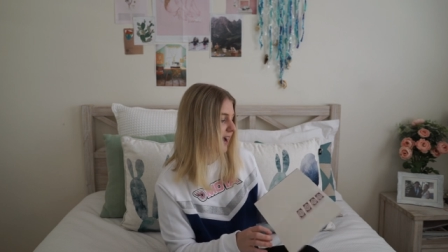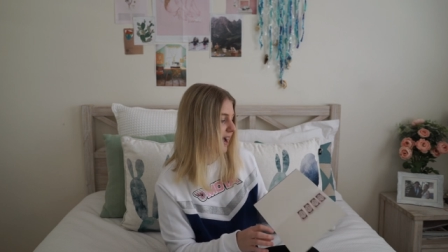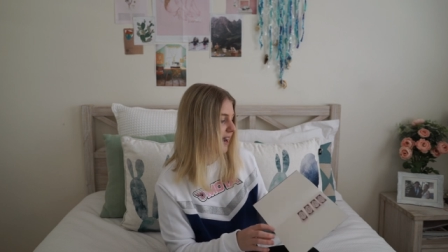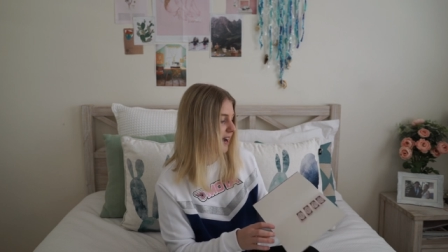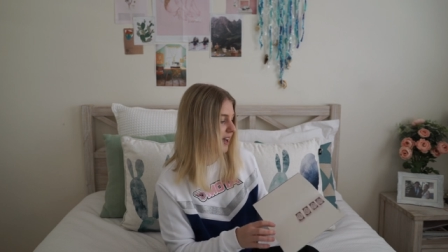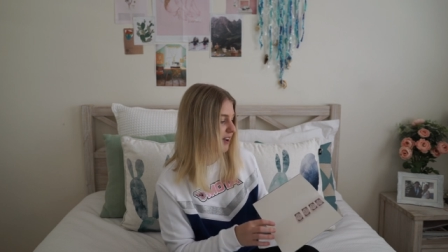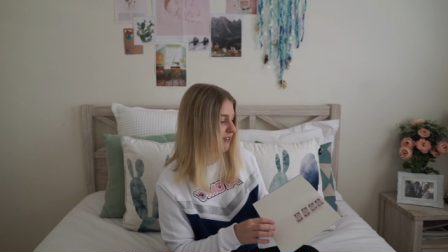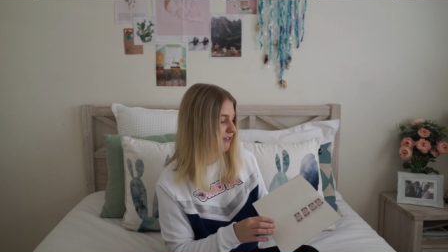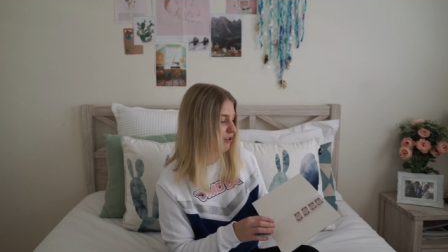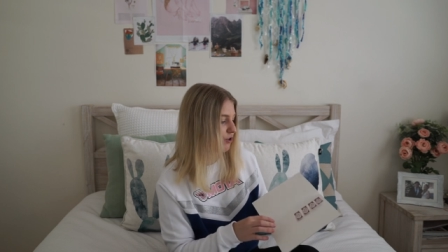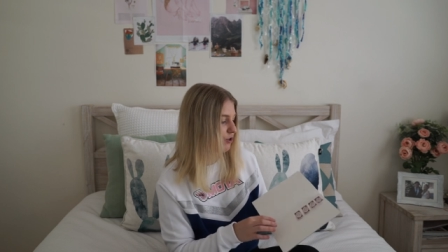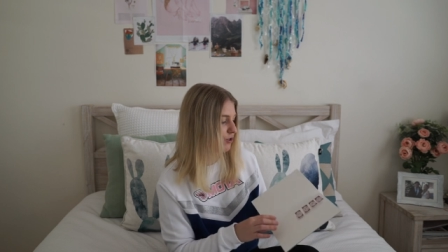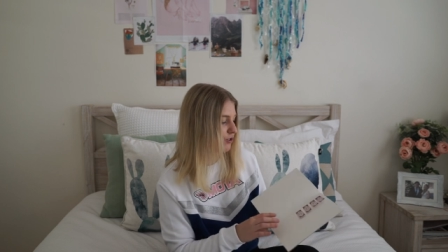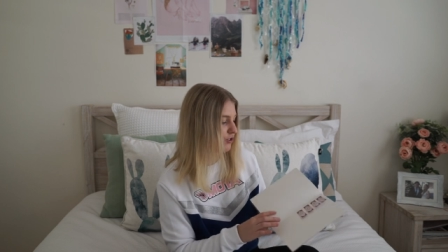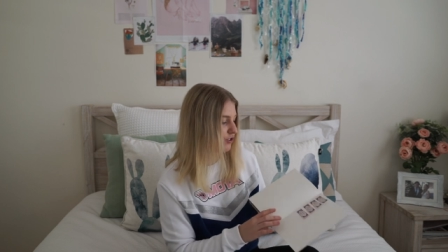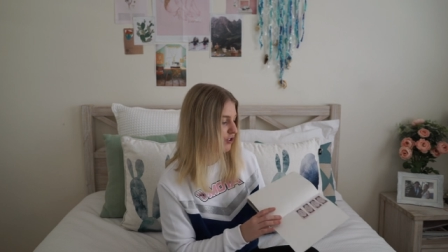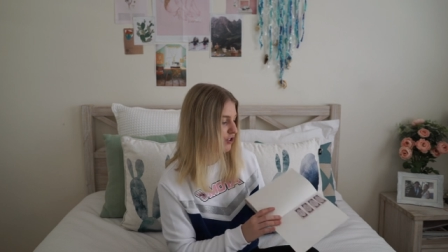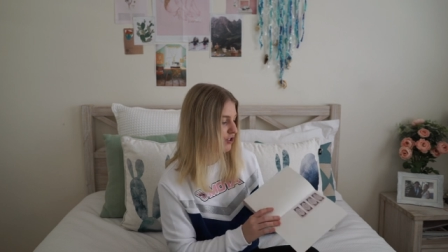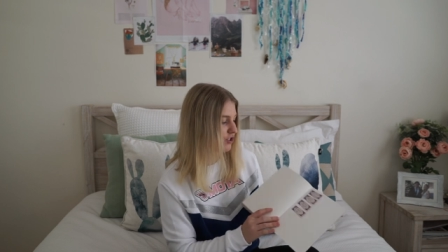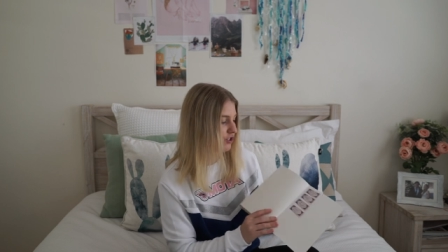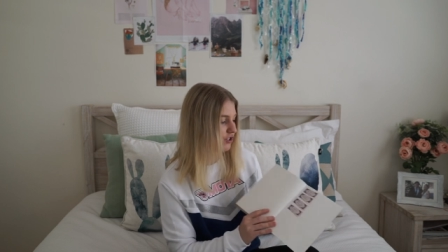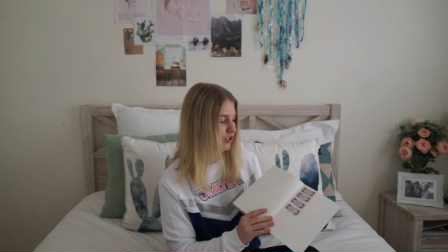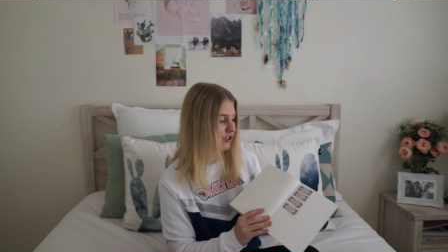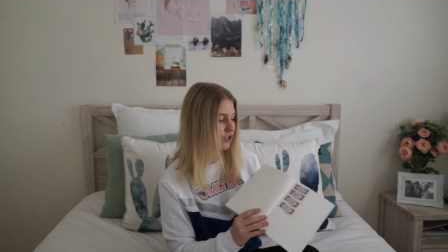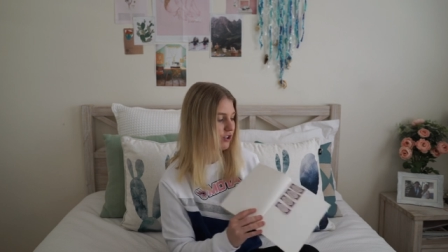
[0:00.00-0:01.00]
And I've
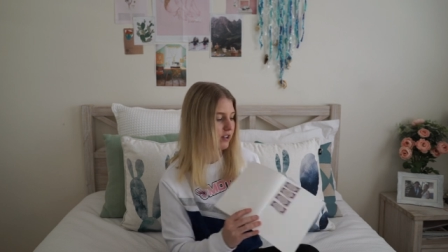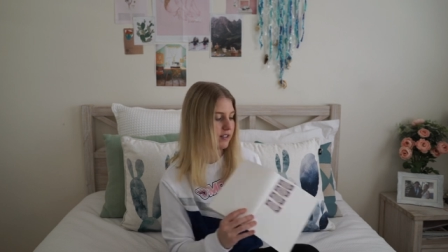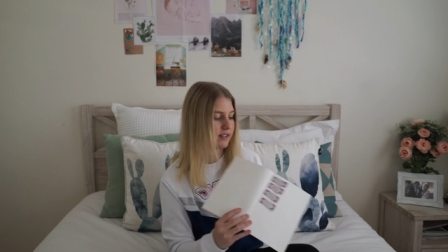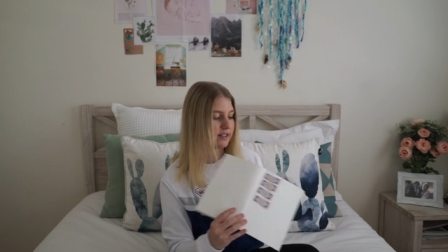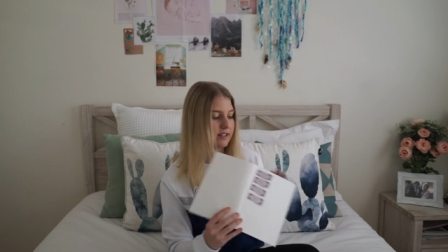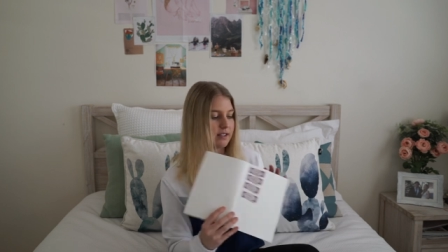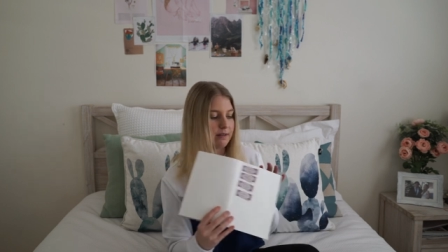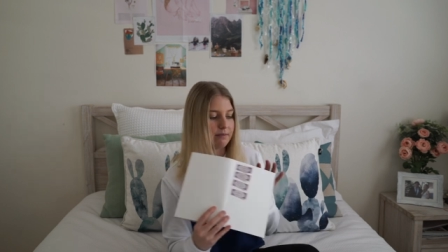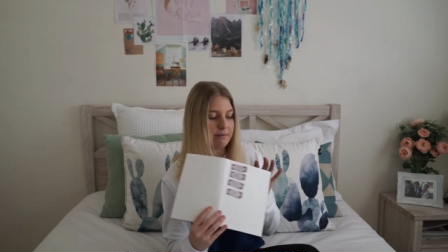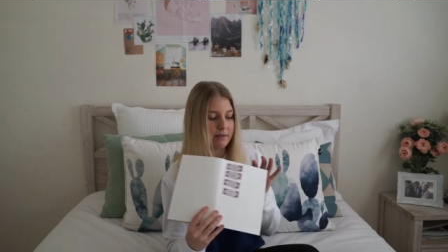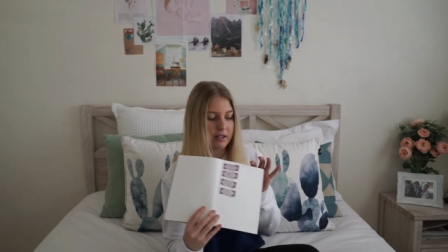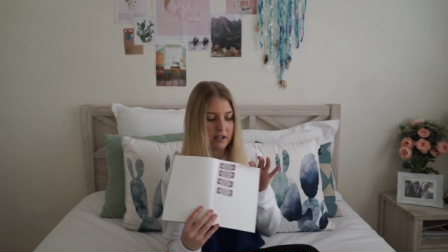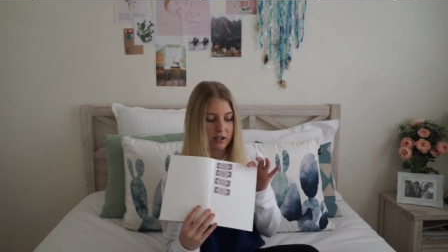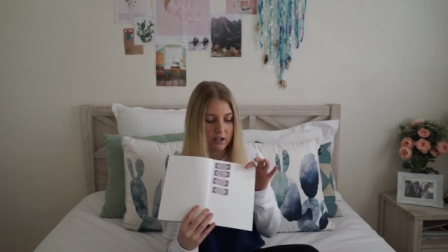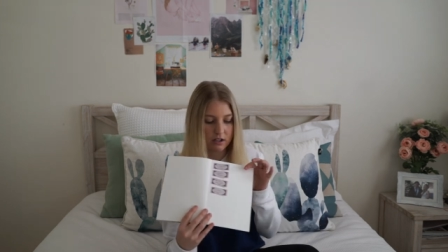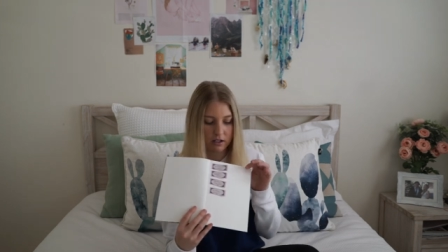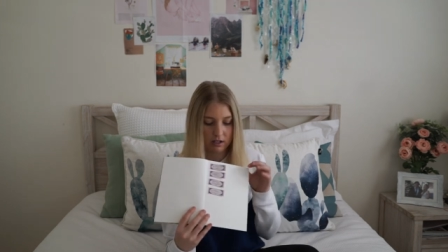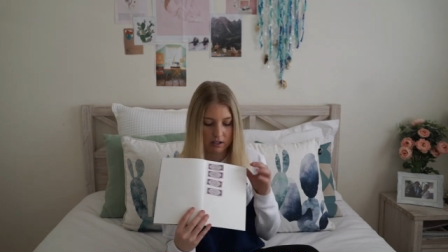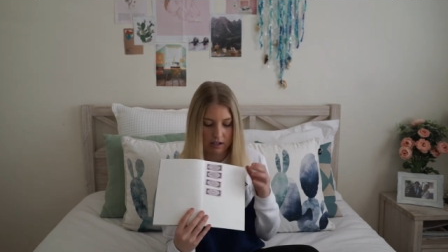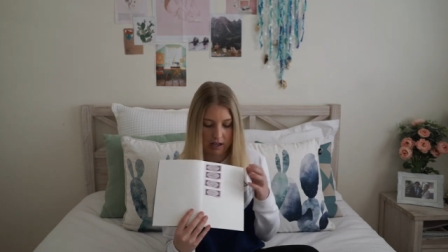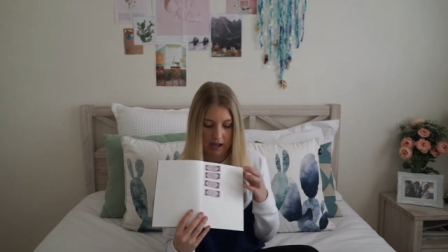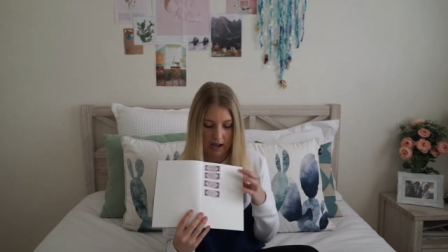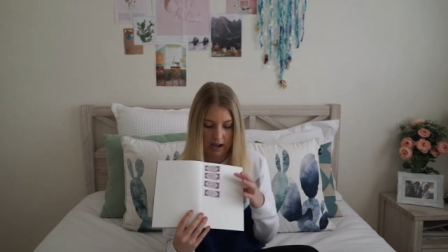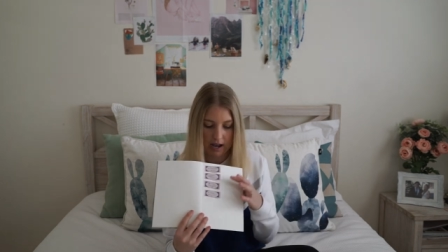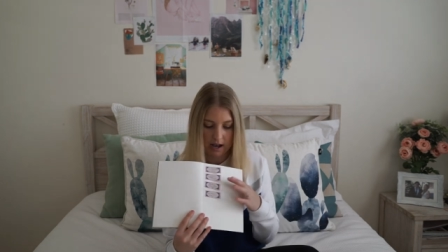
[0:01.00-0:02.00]
also just got some
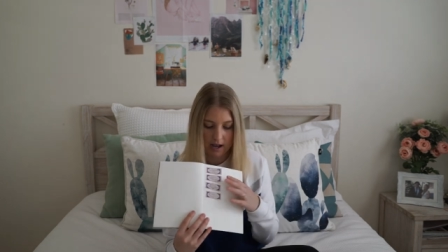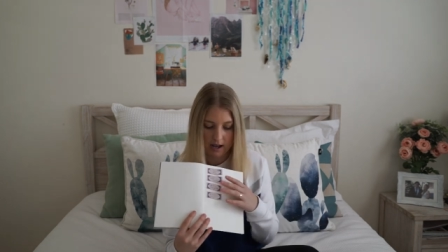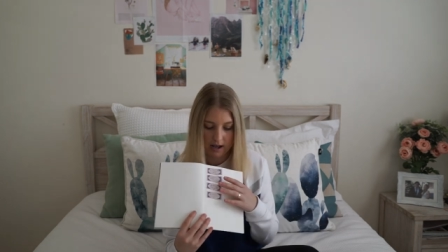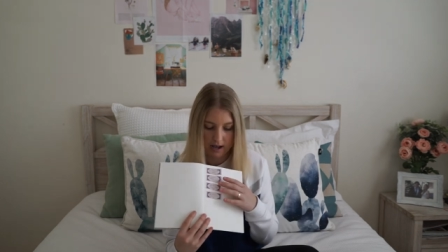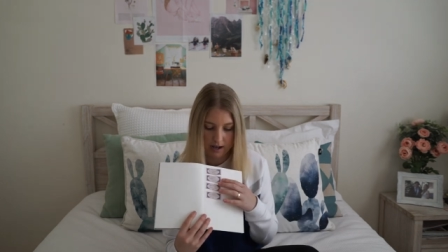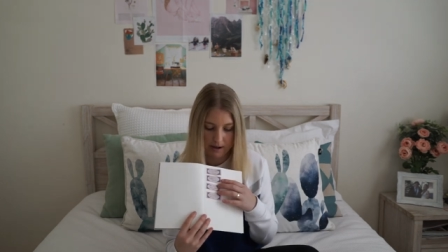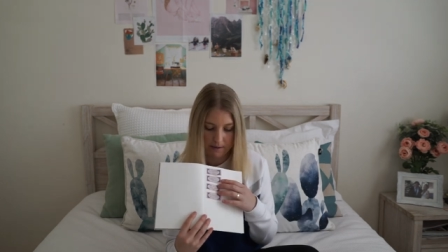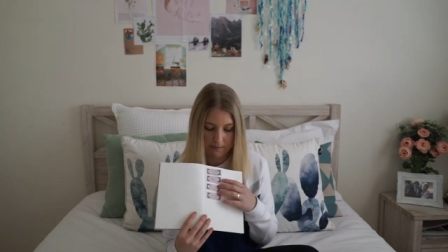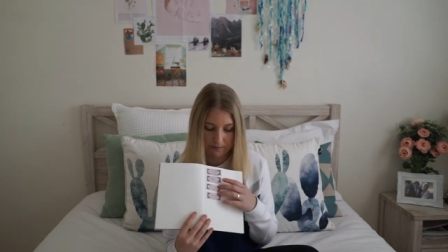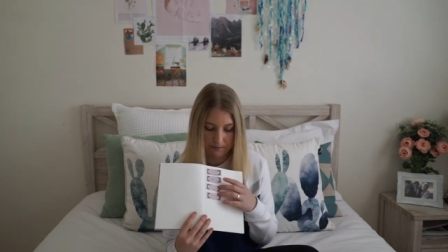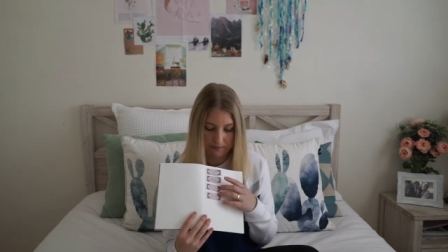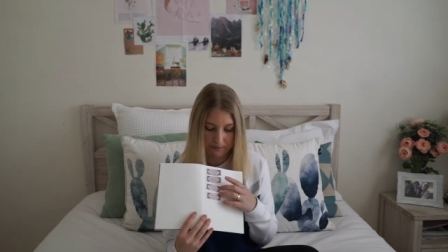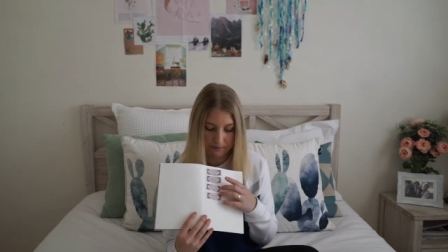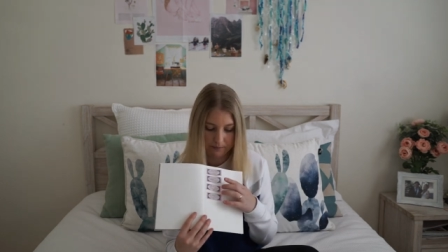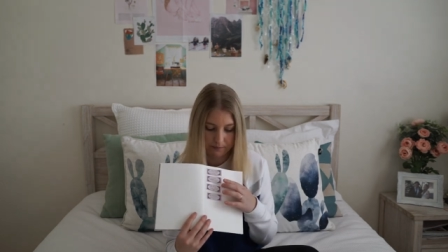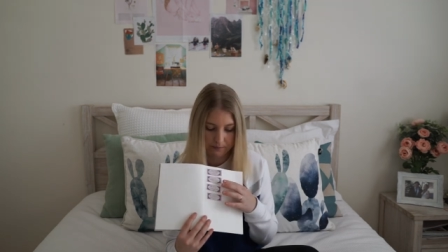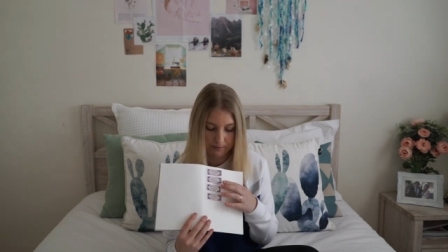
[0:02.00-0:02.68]
little um,